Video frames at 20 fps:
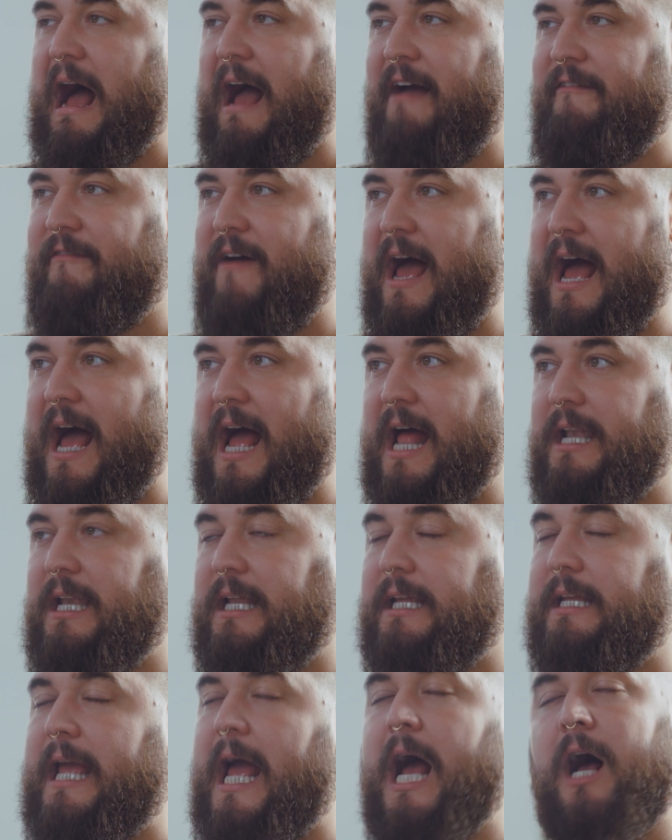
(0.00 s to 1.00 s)
I've
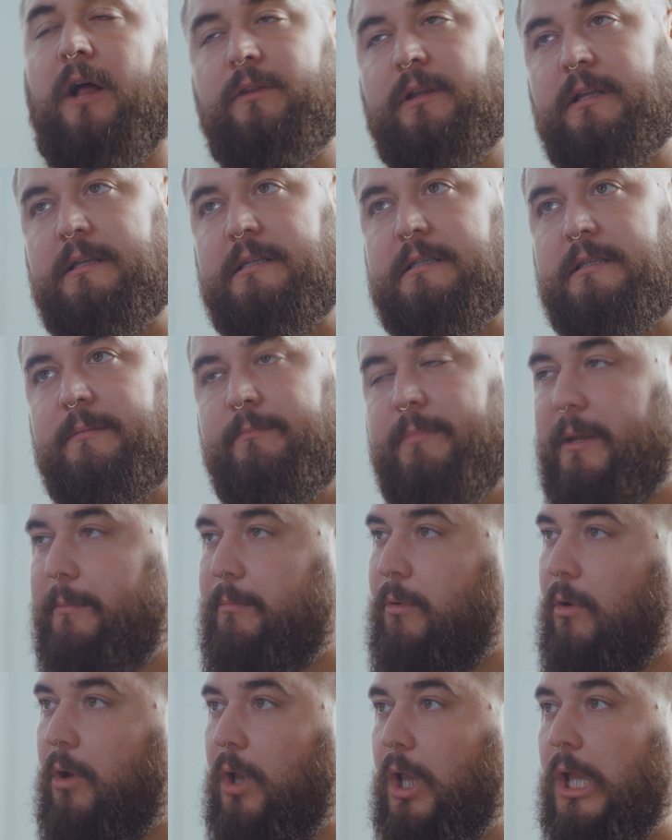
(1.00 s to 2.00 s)
had countless
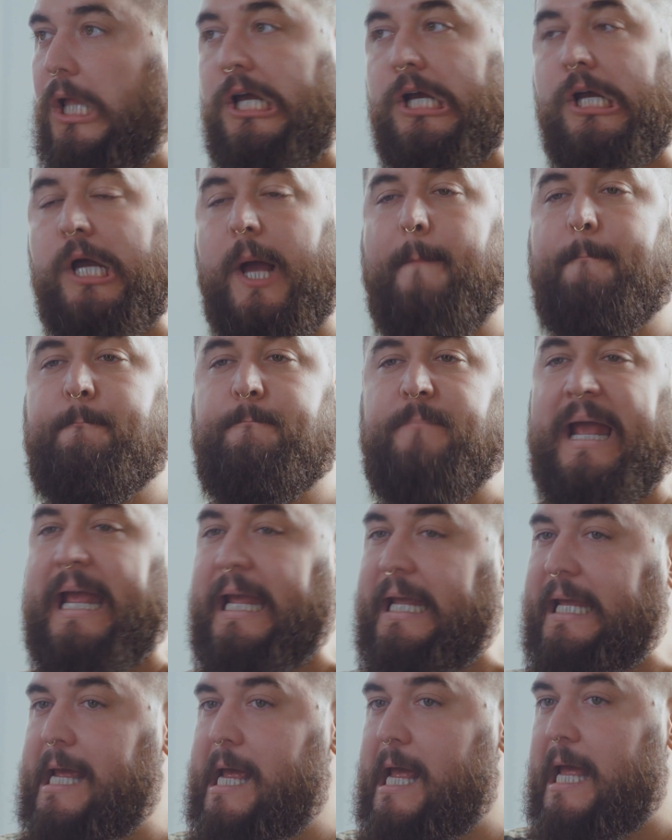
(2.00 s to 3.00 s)
people
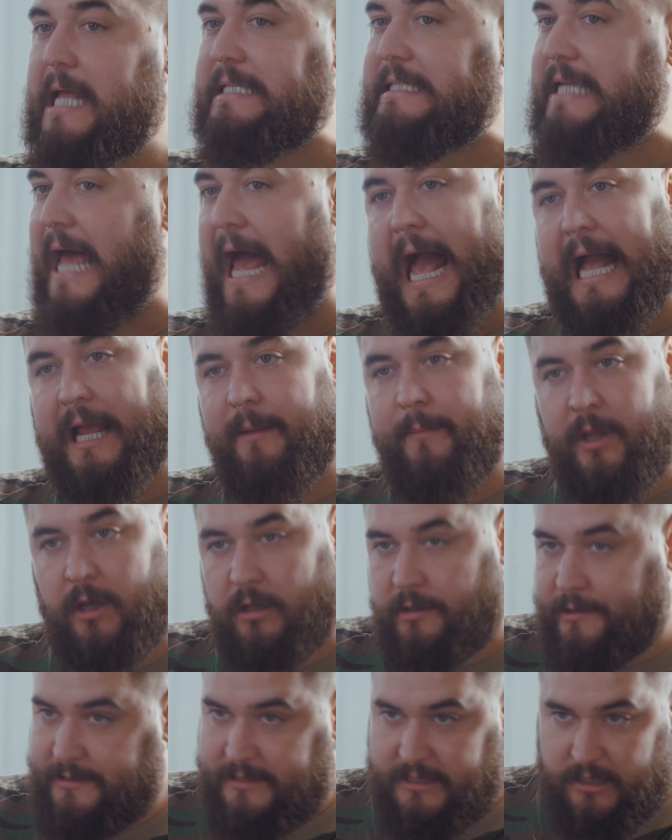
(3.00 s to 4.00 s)
make it, tag me
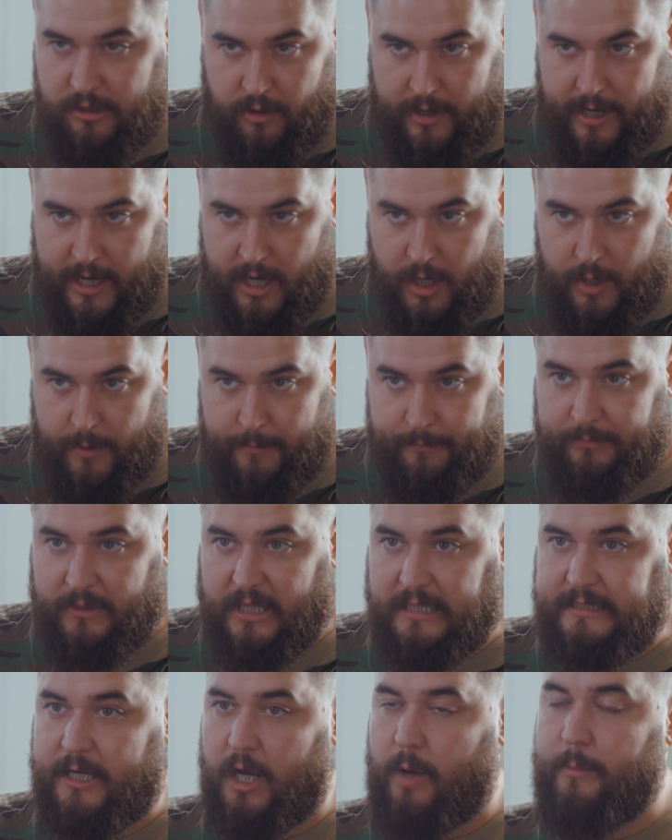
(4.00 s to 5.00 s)
on Instagram,
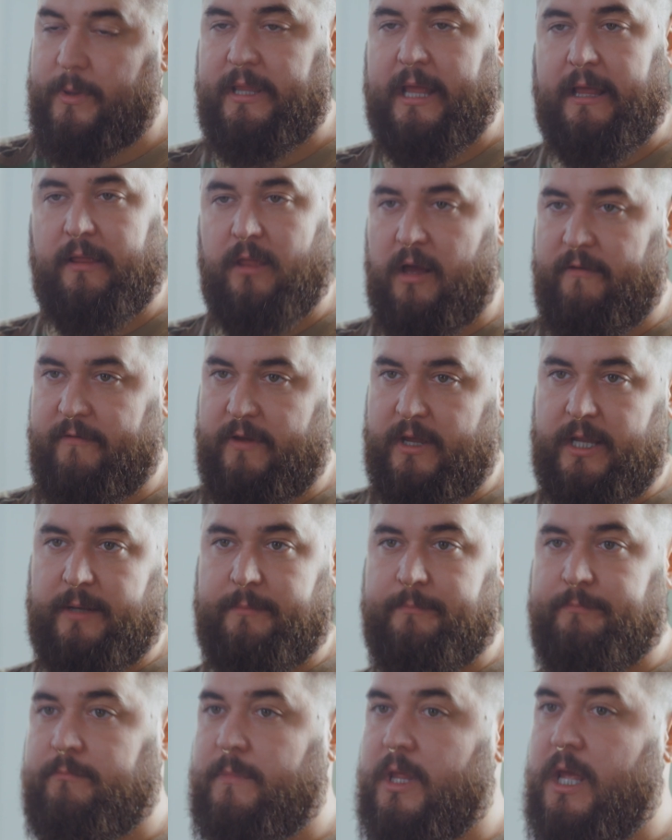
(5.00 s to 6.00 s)
tell me they love
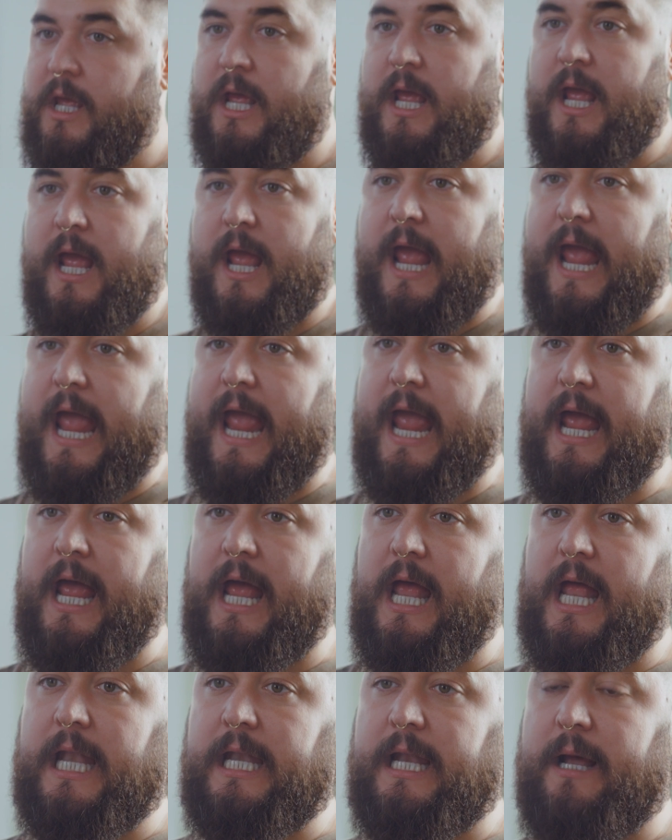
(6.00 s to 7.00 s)
it,
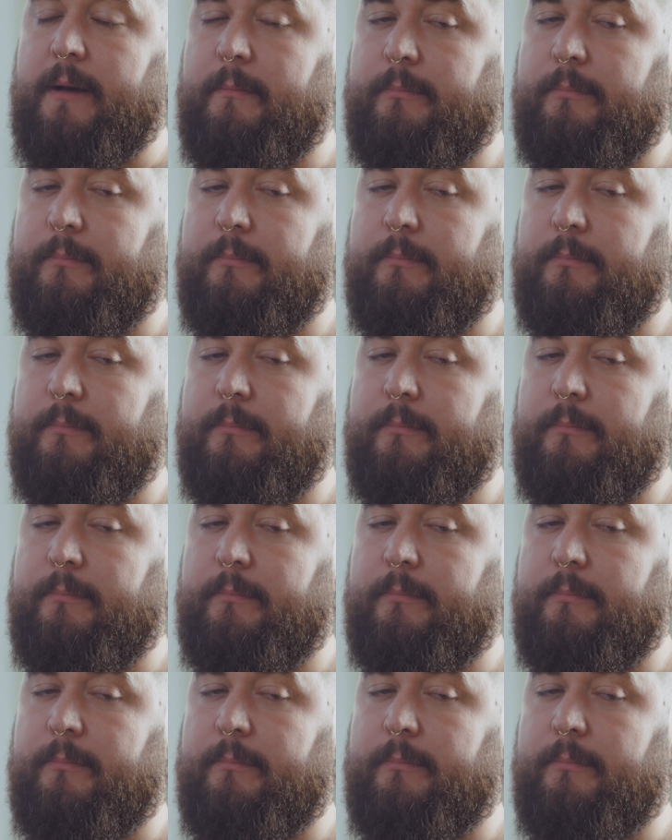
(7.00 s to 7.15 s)
and